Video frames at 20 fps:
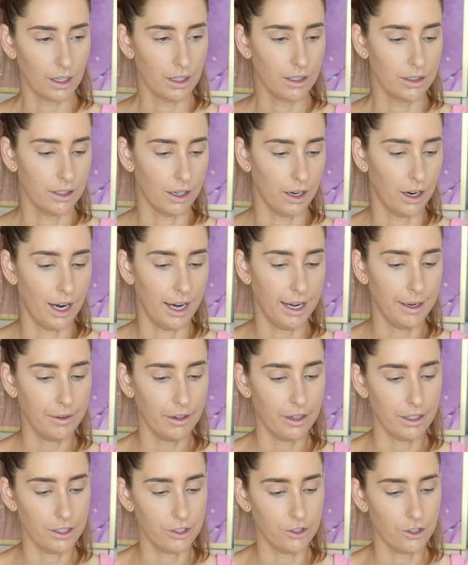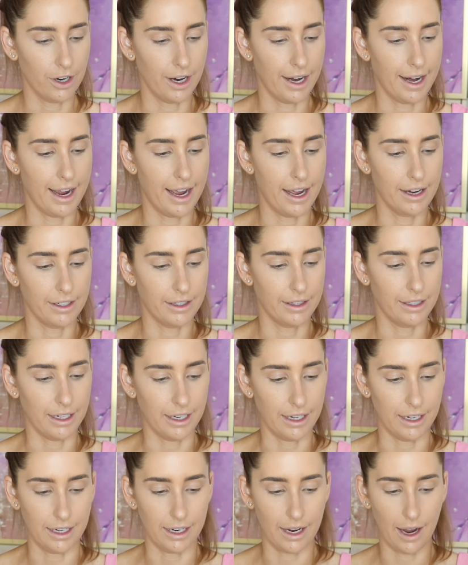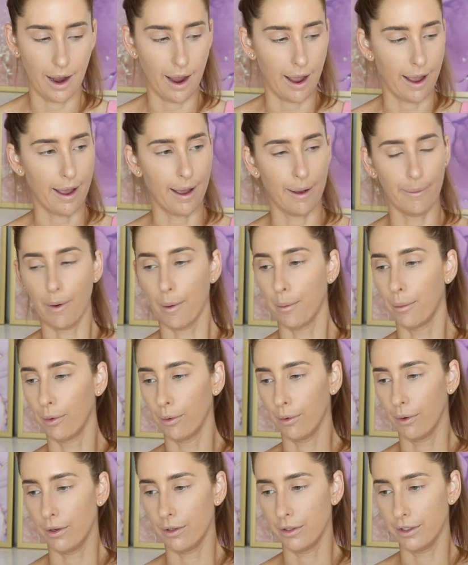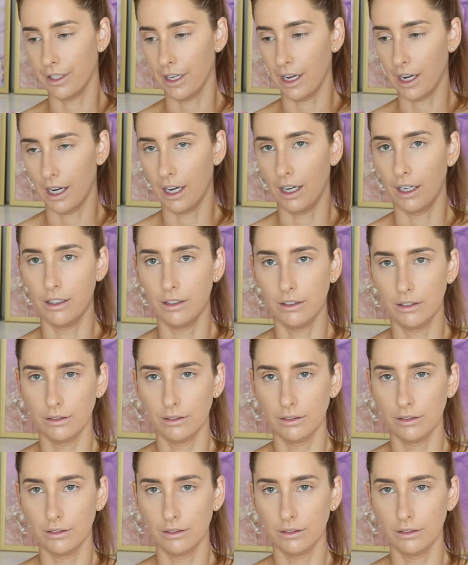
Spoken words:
So I'm going to try out the bronzer